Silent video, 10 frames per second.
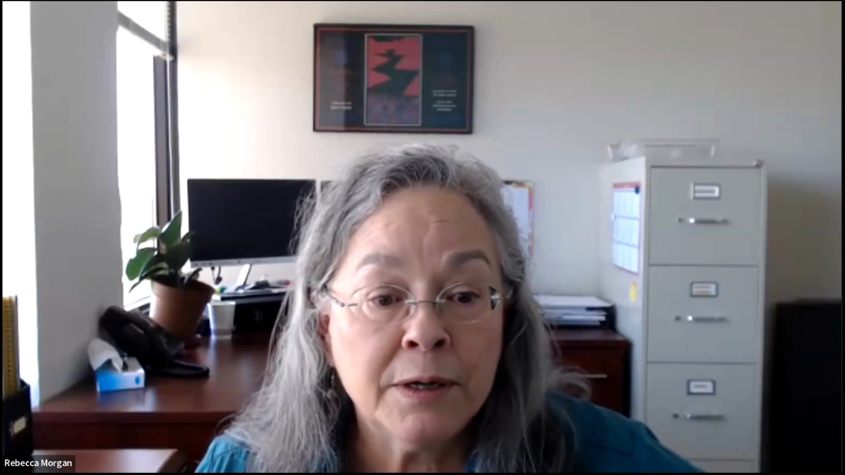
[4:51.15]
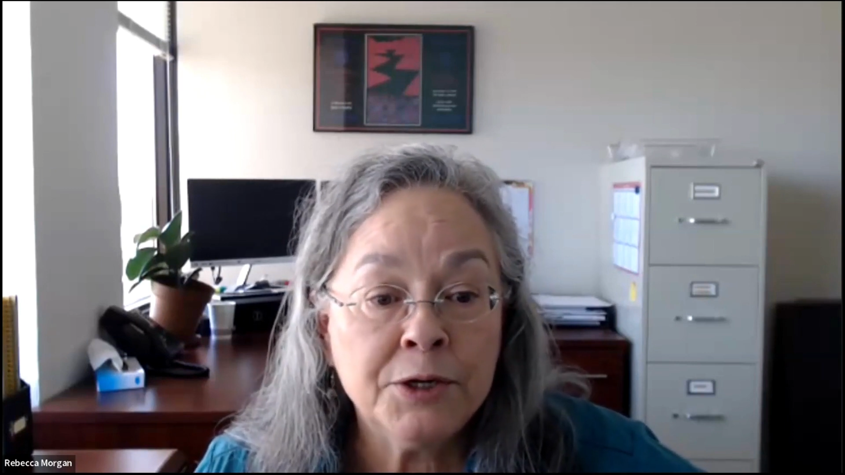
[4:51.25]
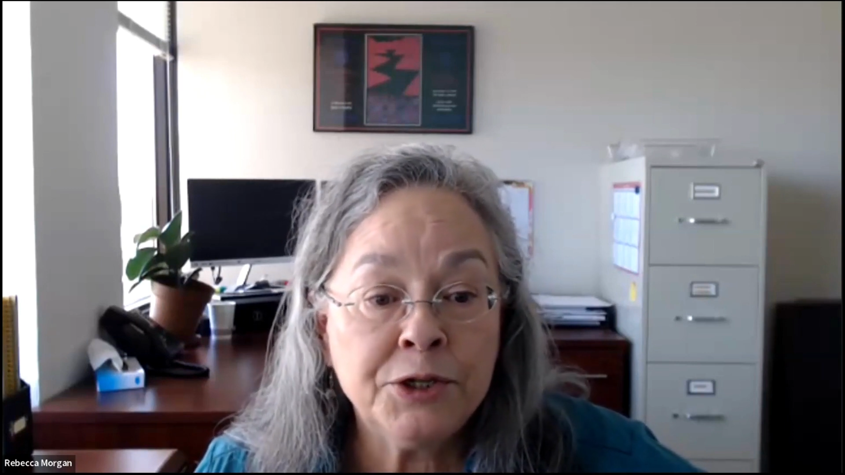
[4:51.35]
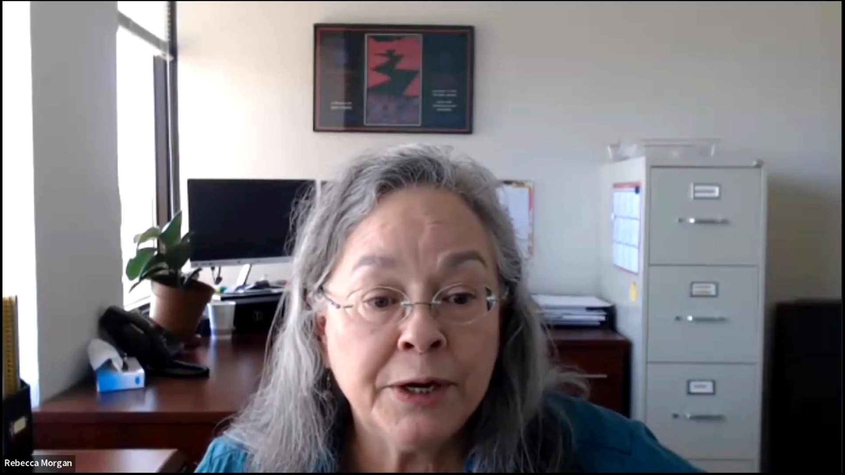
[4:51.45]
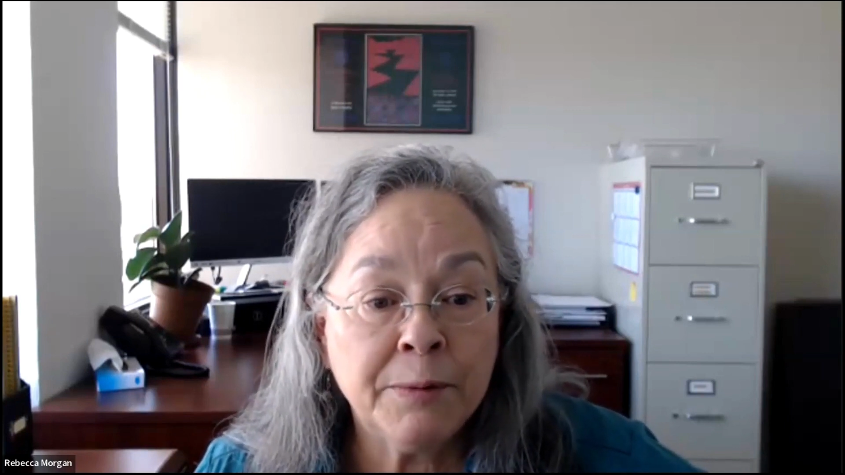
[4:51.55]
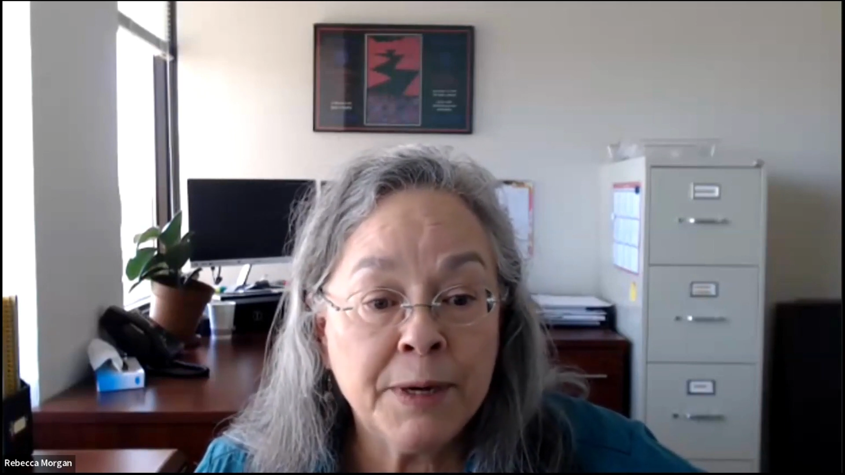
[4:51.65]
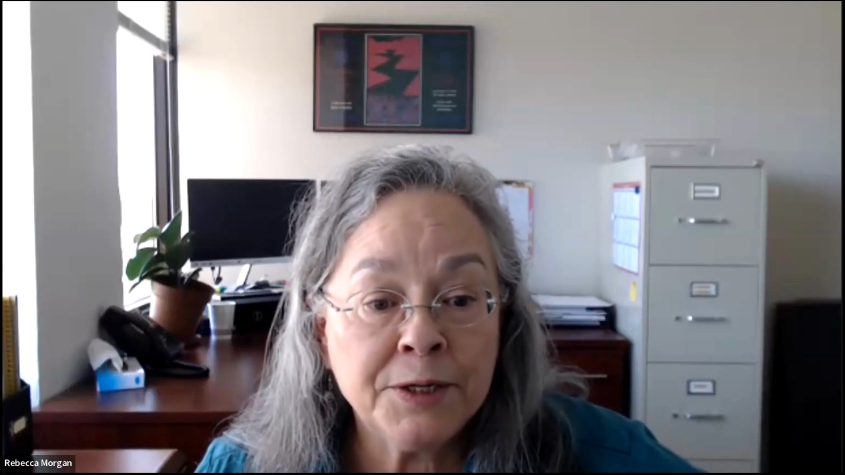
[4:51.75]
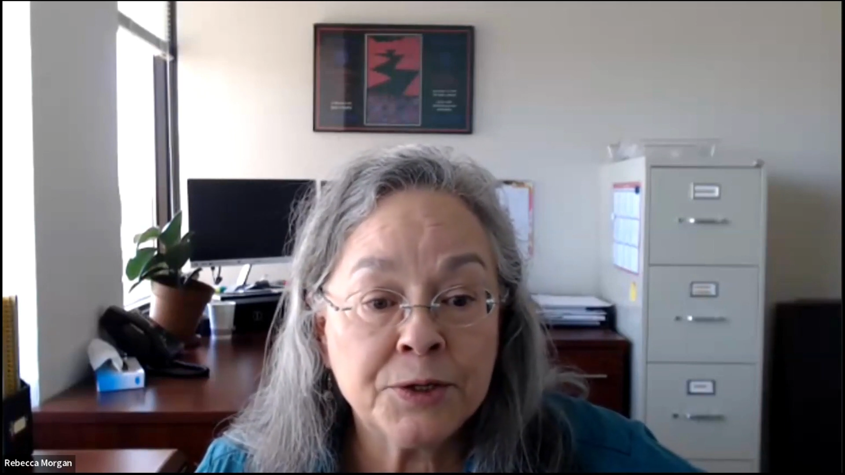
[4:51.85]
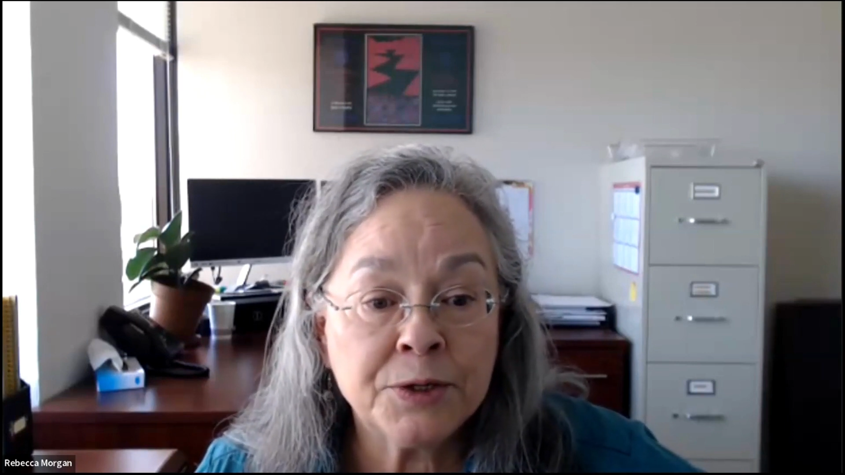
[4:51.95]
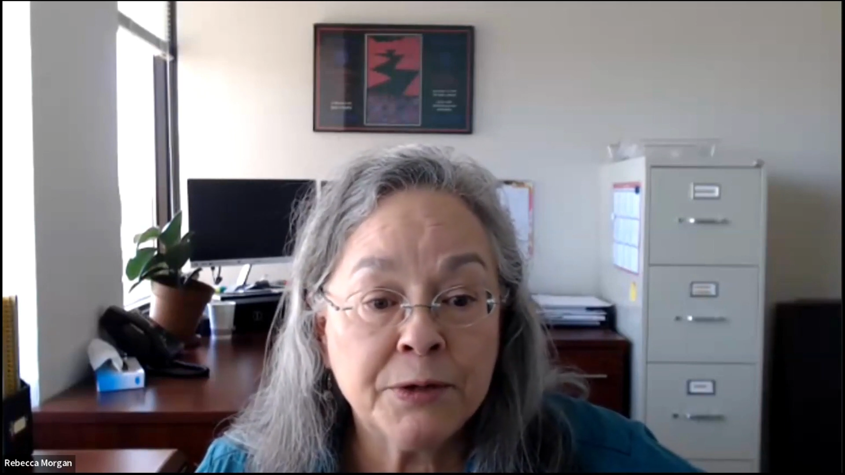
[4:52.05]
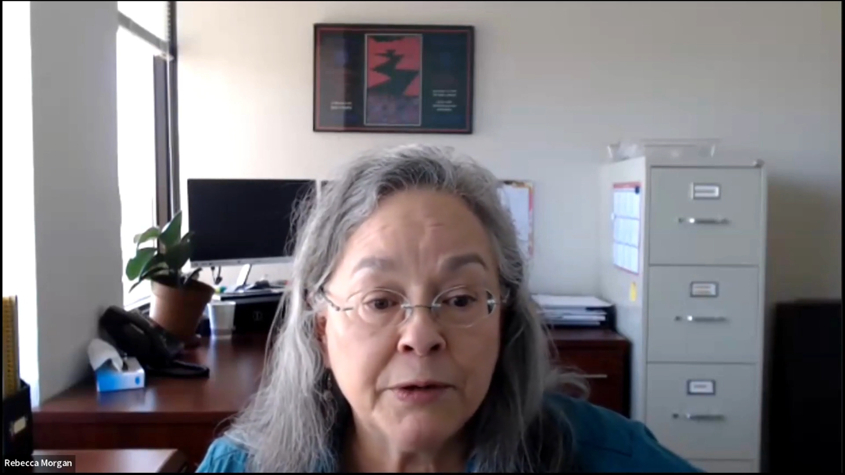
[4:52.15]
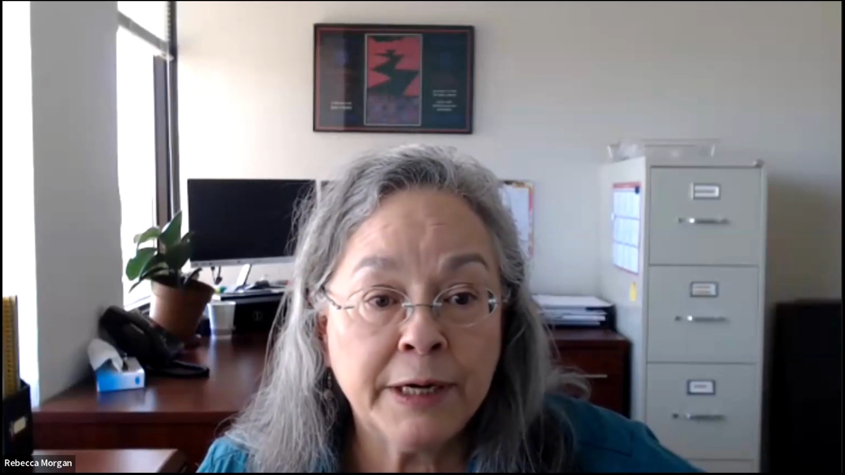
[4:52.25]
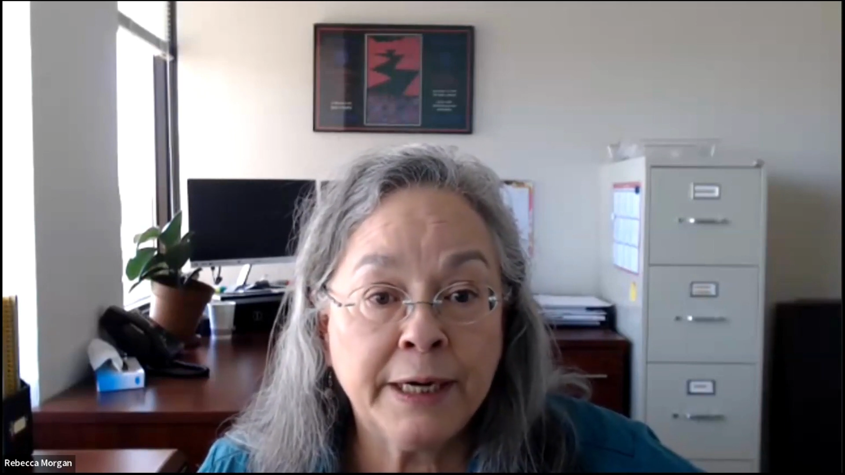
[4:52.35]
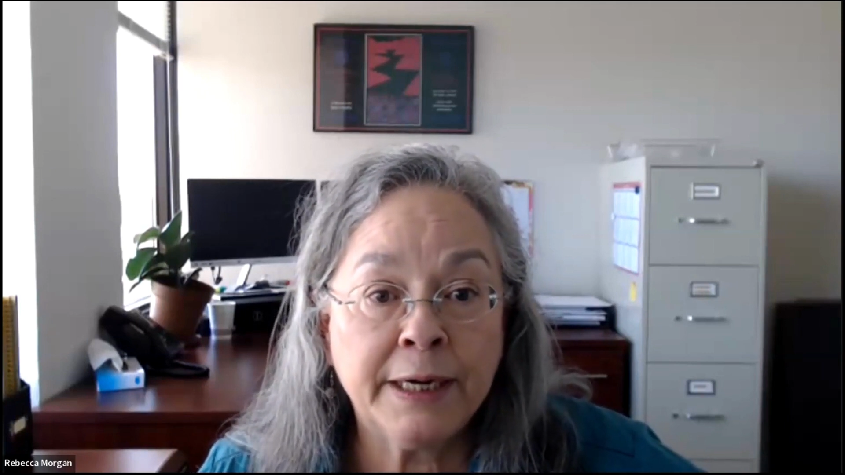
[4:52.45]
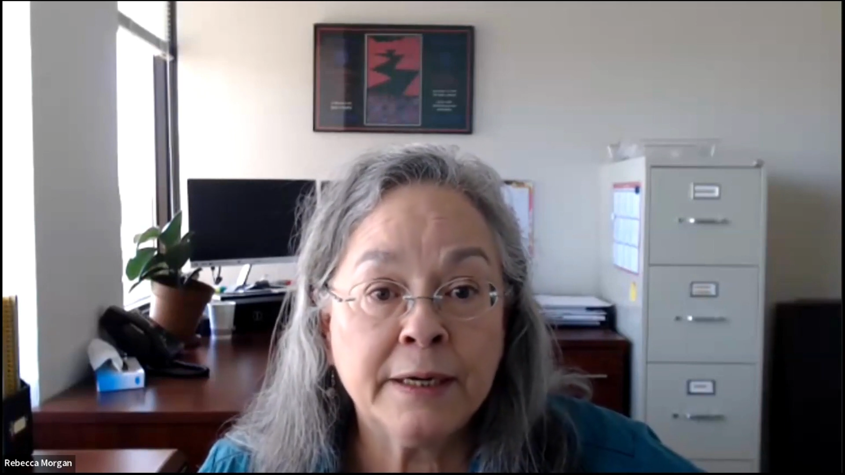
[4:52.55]
share my
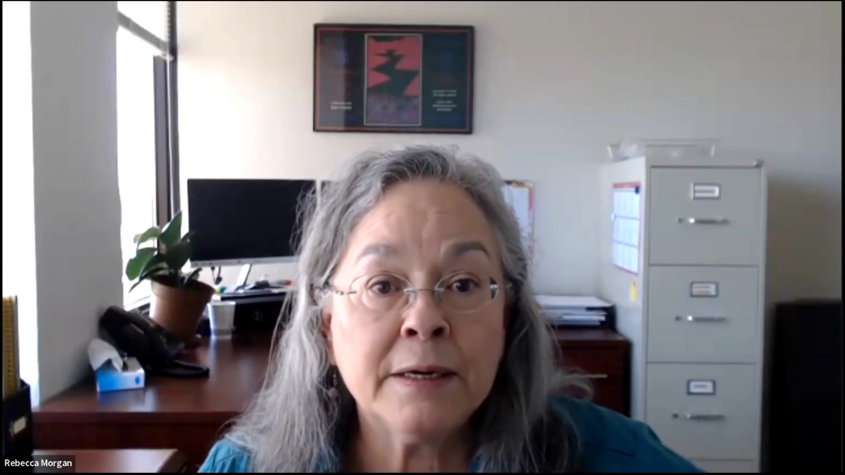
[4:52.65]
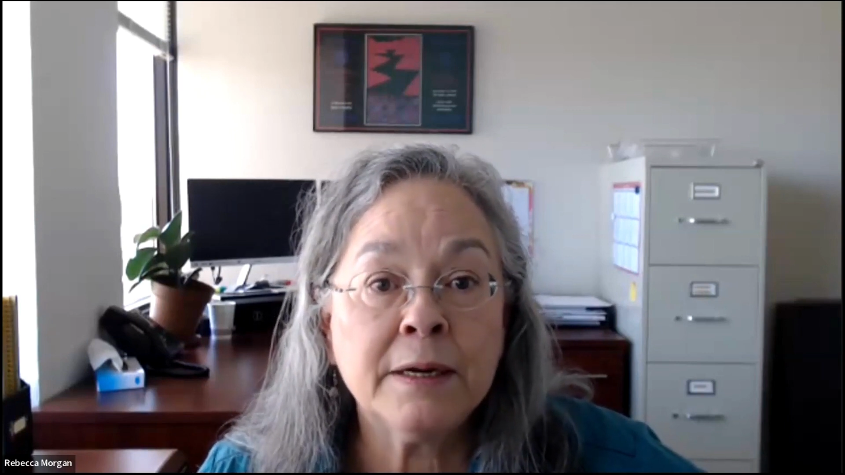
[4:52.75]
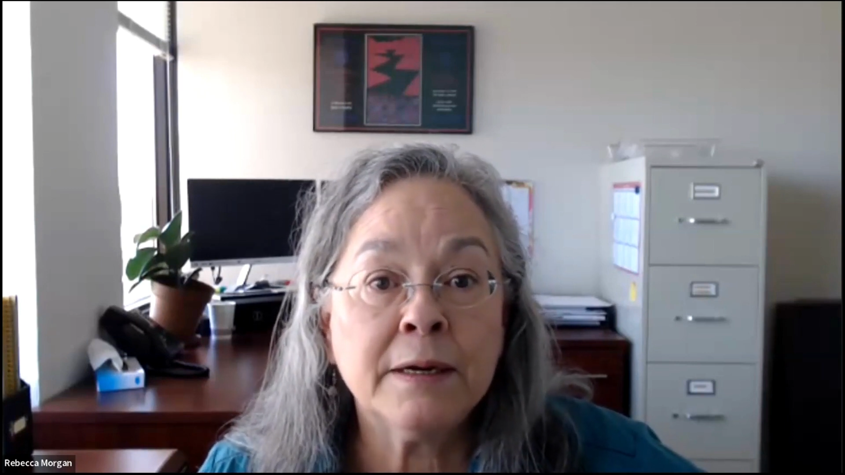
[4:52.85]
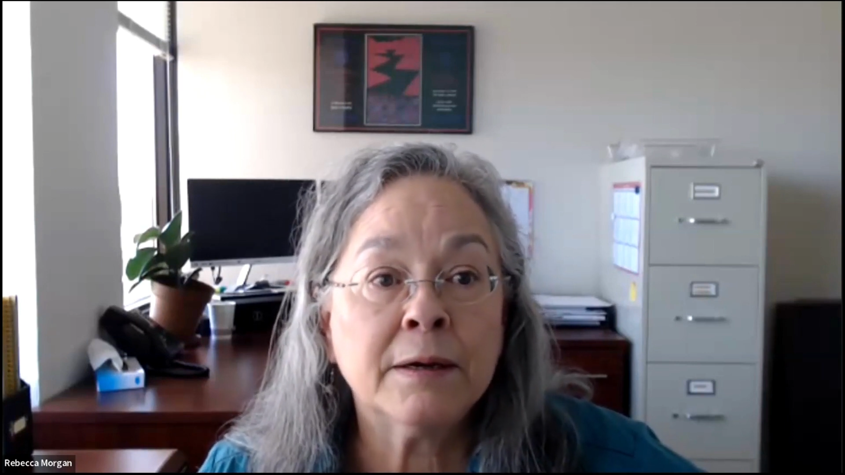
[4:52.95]
screen.